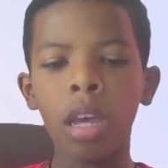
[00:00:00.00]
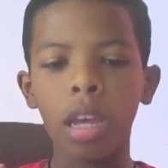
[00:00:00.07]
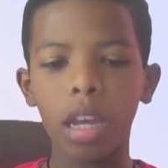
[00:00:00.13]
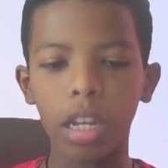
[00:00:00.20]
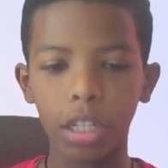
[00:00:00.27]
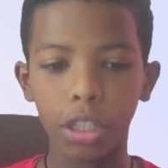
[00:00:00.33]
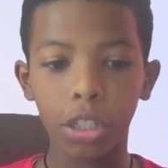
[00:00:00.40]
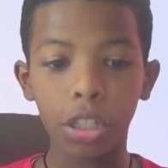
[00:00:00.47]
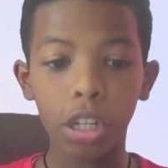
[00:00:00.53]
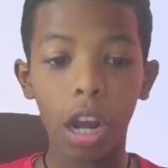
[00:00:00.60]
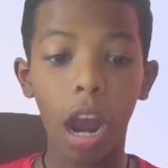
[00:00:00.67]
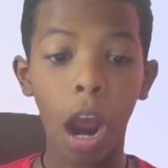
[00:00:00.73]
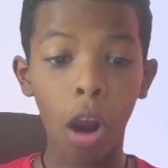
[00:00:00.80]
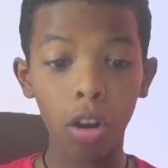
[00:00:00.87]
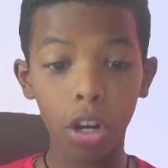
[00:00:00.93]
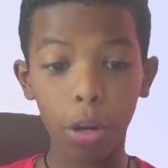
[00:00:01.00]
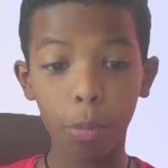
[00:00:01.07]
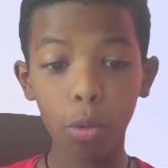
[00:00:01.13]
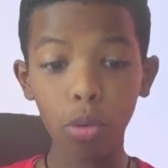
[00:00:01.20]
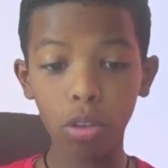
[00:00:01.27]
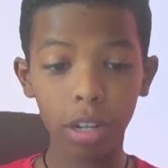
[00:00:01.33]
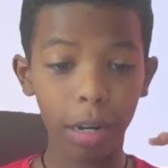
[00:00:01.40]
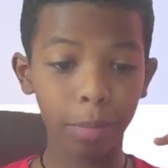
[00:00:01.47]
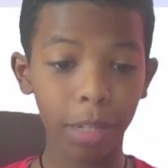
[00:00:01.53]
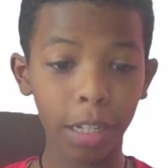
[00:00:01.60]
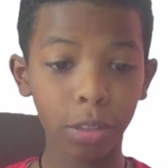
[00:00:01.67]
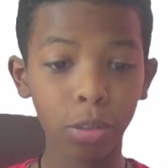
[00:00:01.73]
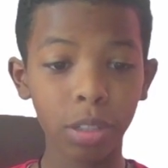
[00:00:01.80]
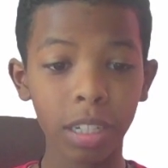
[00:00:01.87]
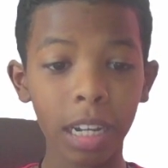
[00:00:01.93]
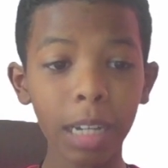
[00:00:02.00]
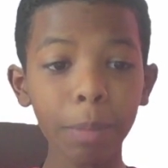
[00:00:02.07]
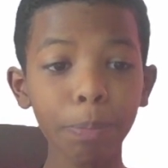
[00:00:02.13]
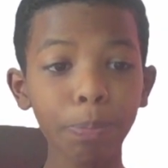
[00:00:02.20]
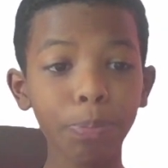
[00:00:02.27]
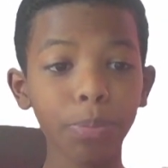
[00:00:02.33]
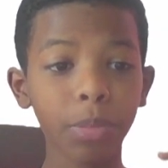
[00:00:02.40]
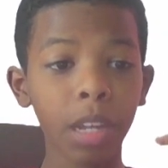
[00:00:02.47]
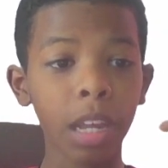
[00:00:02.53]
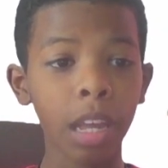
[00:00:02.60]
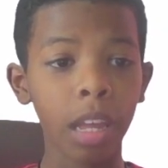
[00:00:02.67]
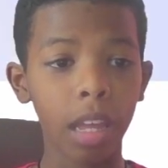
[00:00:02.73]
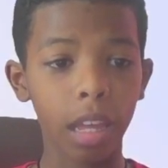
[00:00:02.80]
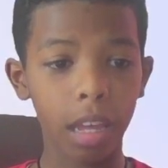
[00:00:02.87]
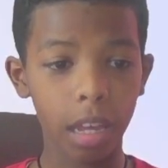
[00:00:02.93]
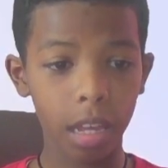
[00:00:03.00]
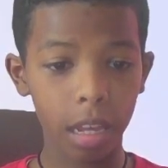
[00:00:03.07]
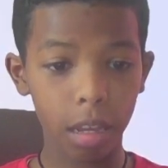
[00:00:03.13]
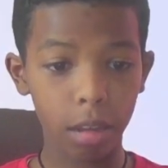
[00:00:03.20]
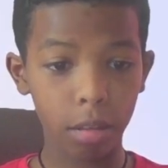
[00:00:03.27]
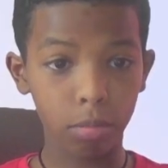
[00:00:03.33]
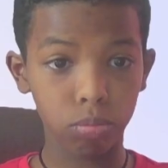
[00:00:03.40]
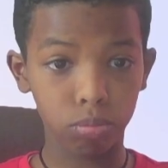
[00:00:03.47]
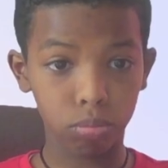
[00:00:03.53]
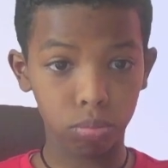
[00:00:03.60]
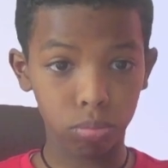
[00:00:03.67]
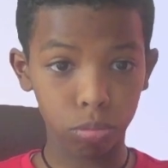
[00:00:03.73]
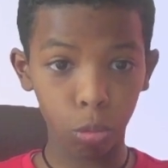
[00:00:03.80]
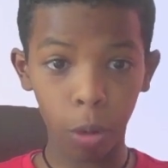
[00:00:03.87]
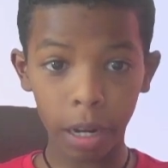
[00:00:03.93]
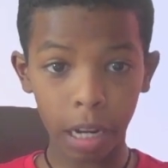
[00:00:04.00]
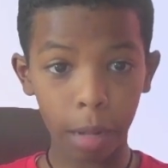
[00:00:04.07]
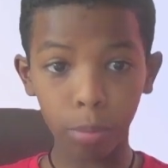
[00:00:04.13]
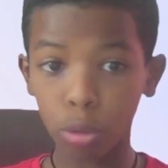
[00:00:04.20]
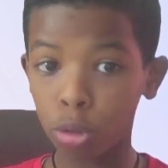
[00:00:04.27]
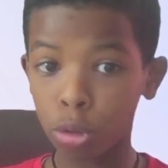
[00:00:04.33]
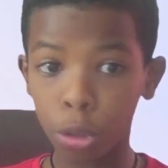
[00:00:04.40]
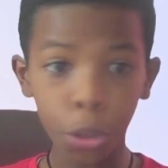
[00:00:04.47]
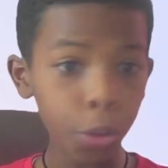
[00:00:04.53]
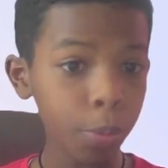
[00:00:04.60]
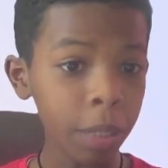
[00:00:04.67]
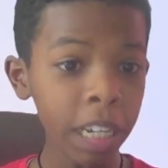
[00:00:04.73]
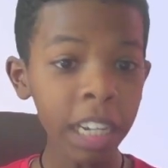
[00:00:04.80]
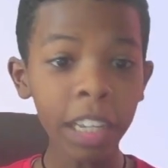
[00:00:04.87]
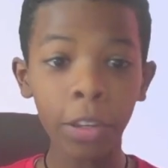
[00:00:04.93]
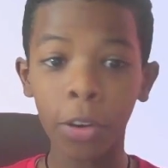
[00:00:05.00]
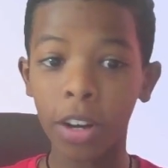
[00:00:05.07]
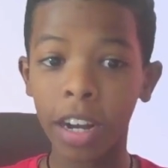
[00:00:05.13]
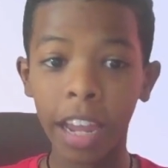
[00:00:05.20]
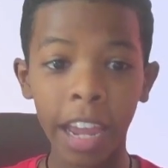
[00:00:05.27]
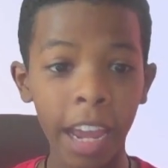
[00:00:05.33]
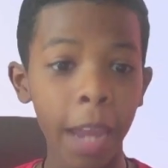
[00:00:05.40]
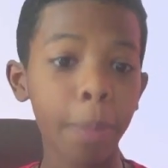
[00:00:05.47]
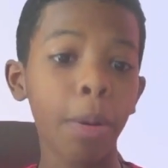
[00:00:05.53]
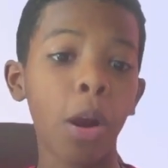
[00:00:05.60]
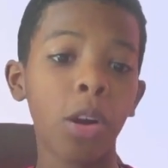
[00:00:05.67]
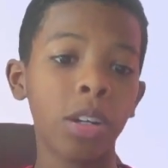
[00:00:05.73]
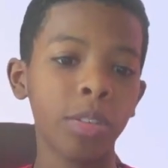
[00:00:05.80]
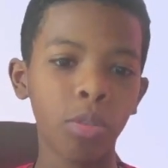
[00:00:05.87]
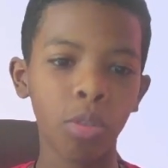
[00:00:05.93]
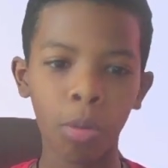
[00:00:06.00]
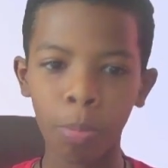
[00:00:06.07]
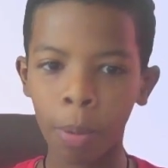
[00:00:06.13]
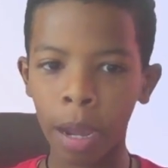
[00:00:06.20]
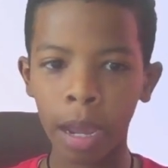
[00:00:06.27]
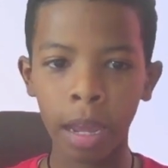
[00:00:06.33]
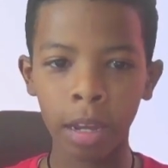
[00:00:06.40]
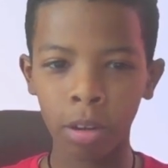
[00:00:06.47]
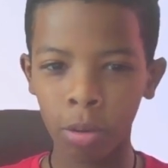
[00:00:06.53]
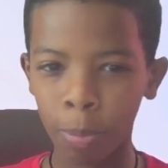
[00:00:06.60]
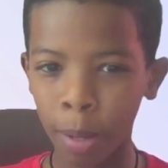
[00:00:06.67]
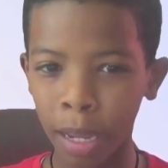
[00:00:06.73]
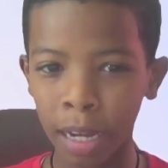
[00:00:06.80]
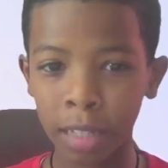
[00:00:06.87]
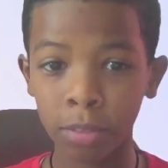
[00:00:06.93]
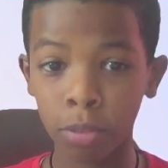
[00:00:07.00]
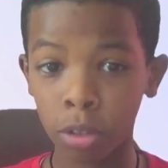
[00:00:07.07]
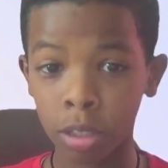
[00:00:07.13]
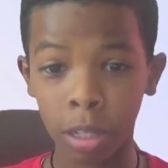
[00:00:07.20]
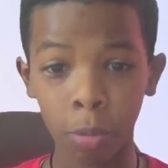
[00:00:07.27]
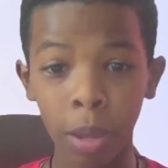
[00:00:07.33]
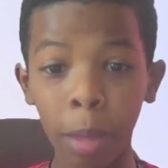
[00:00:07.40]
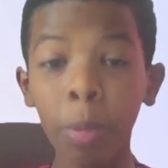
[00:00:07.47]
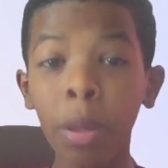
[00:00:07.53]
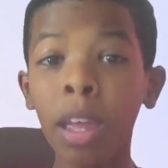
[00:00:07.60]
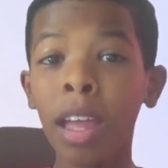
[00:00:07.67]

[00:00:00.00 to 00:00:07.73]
Esh ahonamu and then tachu ziga uh welcome to New Bing, your A I powered copilot for the web.